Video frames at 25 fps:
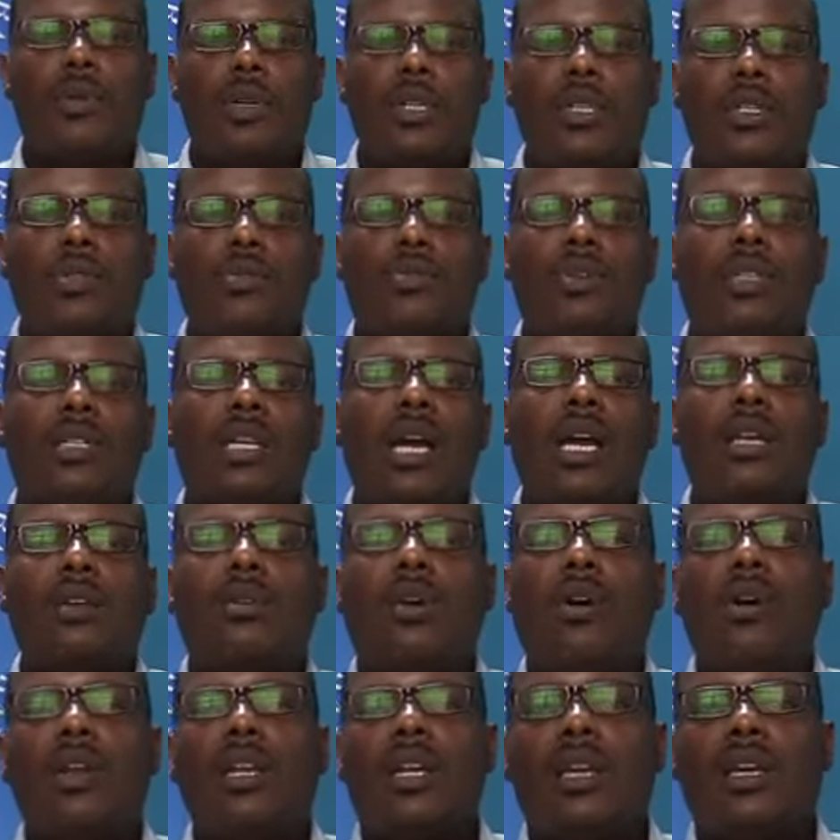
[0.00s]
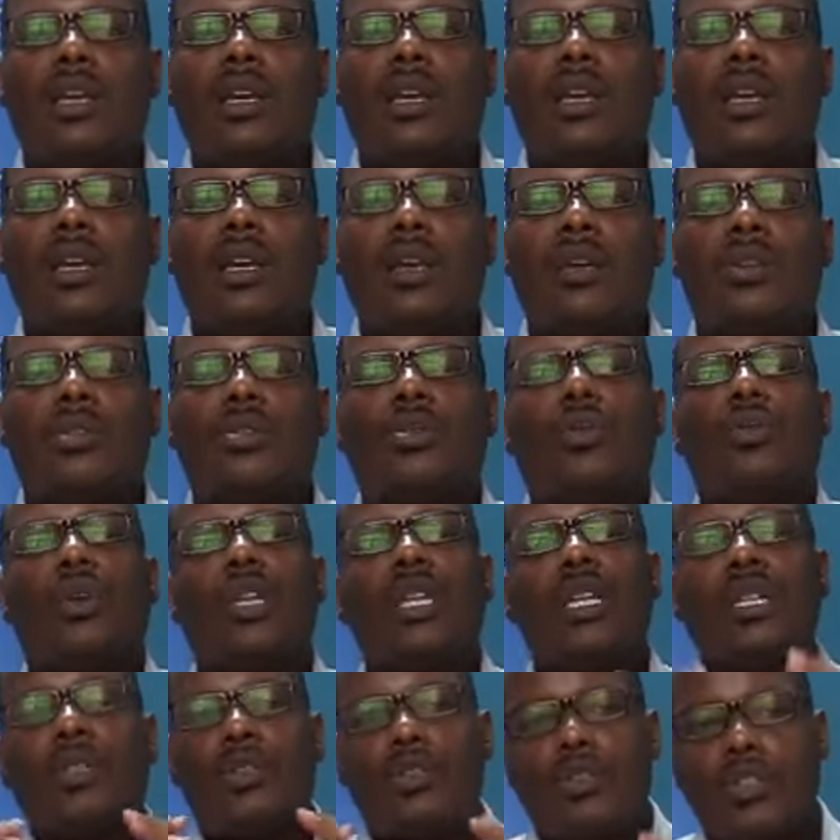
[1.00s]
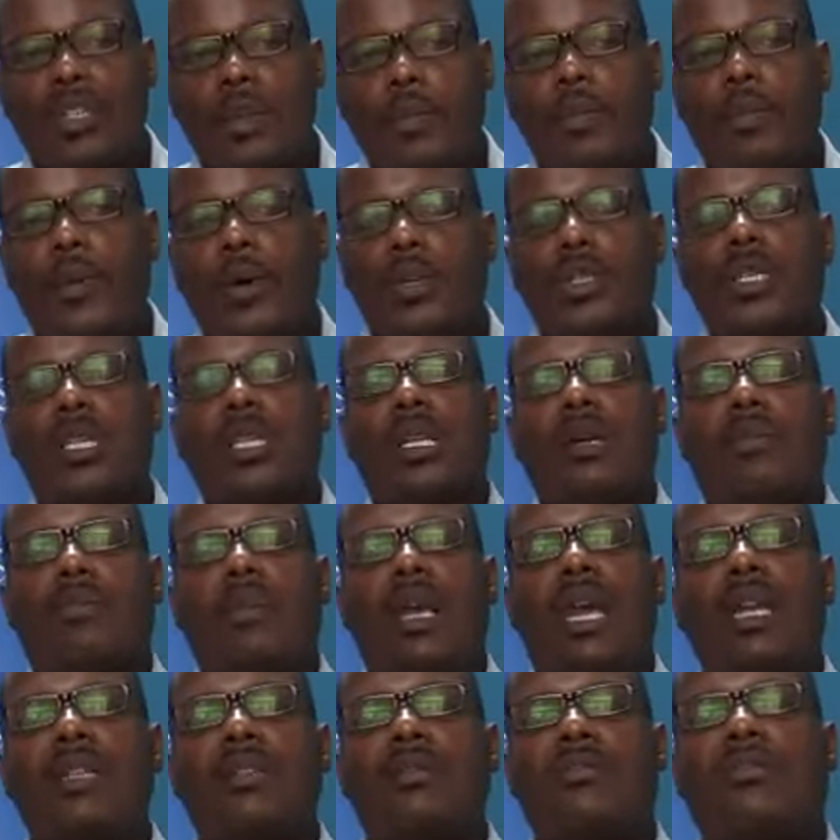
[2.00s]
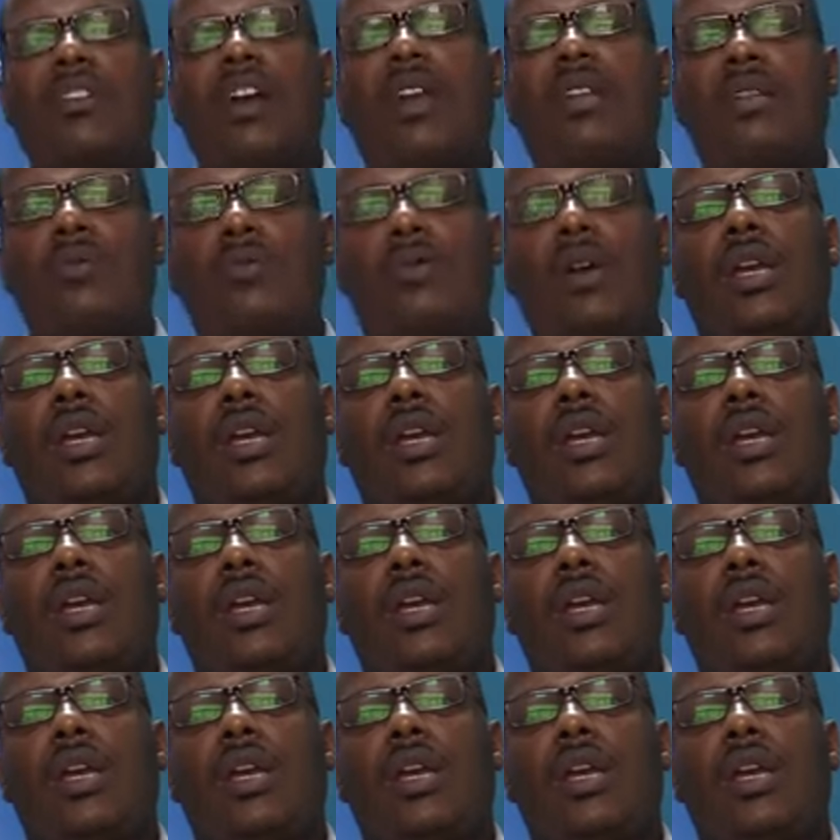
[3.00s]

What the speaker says: priest who is alcoholic? So we need to support them and find